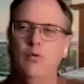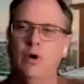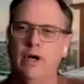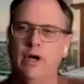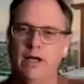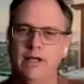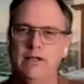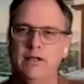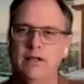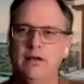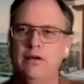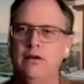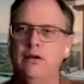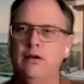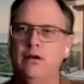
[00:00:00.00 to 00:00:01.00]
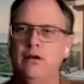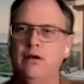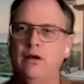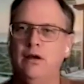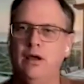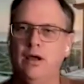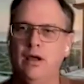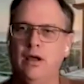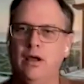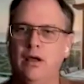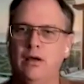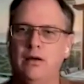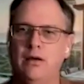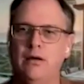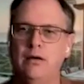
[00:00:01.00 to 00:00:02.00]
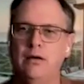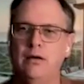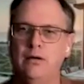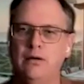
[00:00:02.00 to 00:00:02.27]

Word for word: what I did and